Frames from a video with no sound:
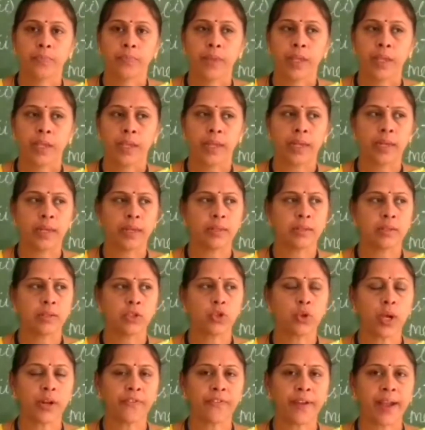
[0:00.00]
In
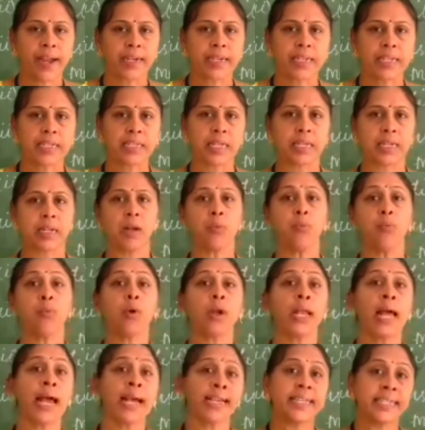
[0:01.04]
sugar factories and all,
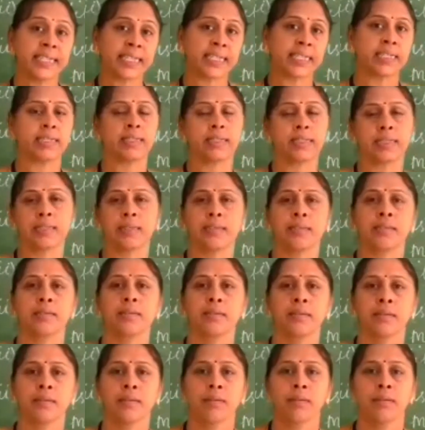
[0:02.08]
molasses,
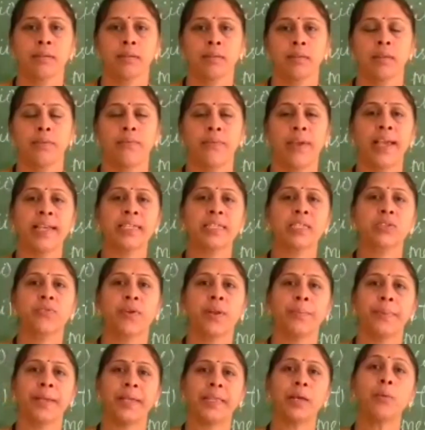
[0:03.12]
the waste
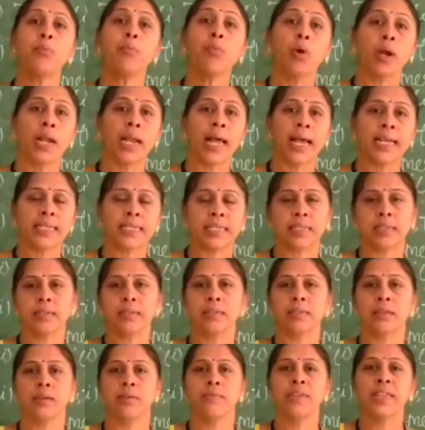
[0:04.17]
will be the
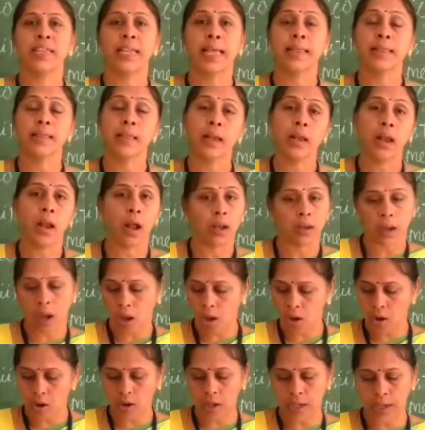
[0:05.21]
molasses with ethyl
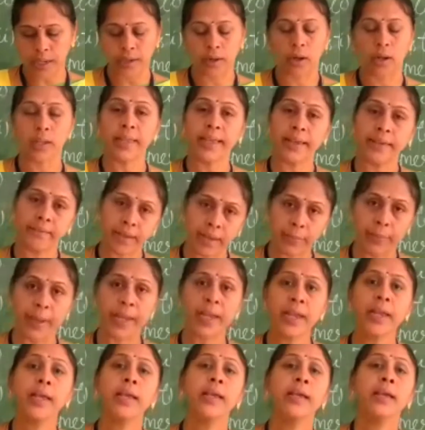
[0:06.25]
alcohol and all, they will
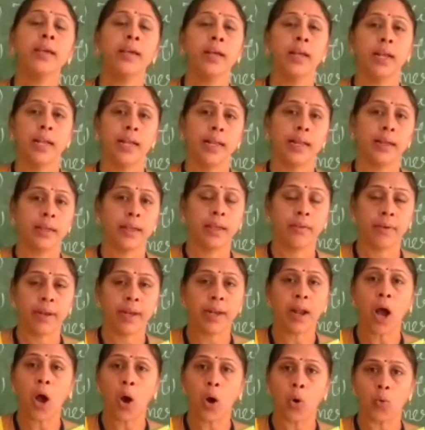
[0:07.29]
be
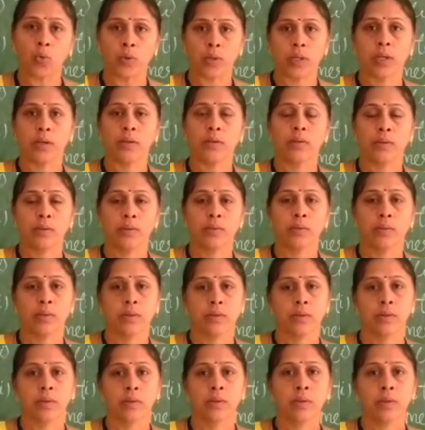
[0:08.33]
given out.
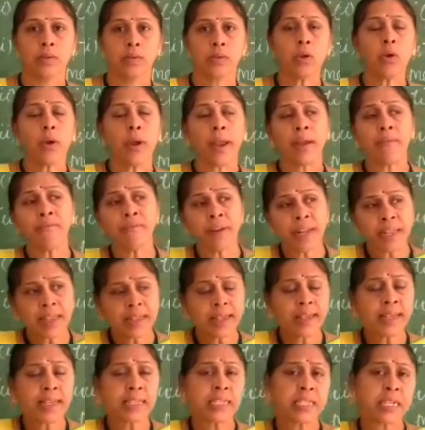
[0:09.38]
So
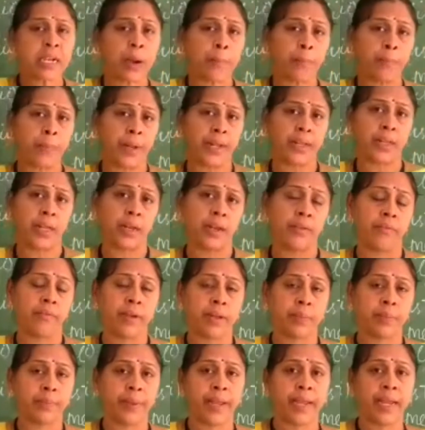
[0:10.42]
everything is dumped in the
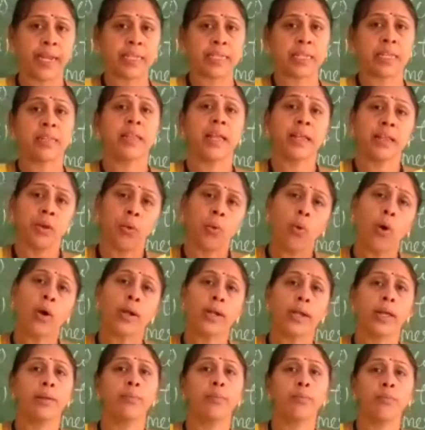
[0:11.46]
river means, and then the
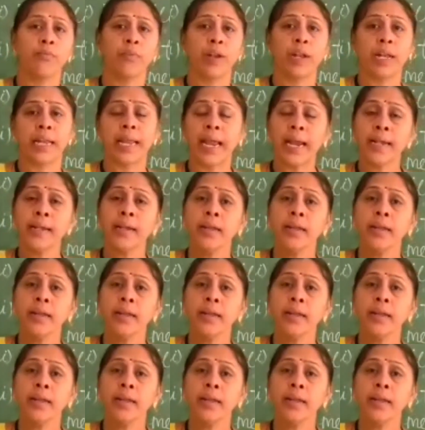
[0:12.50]
water will get